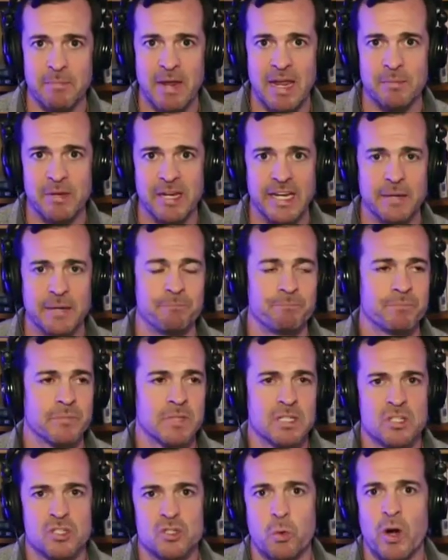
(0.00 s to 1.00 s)
Maybe
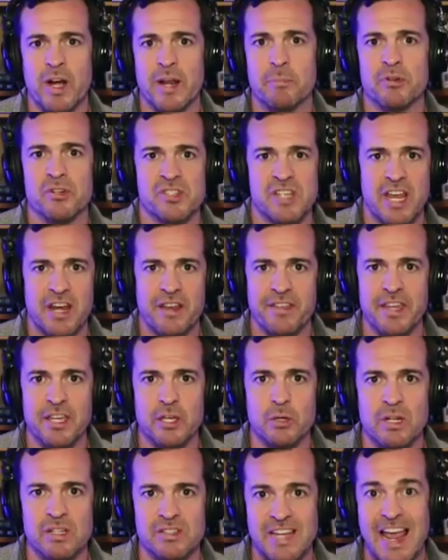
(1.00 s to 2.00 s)
20% of the
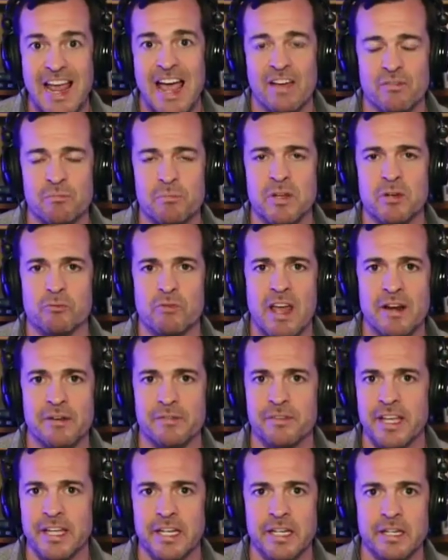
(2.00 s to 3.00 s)
units have been
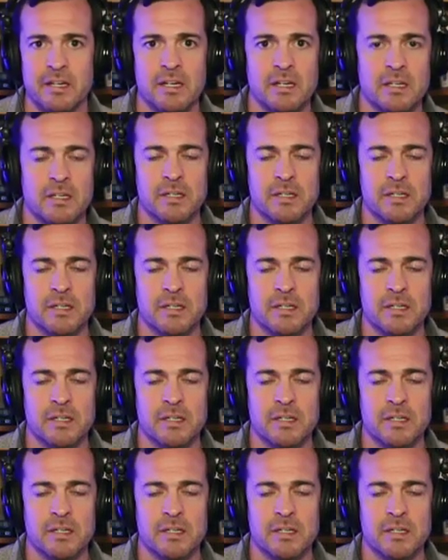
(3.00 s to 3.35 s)
renovated,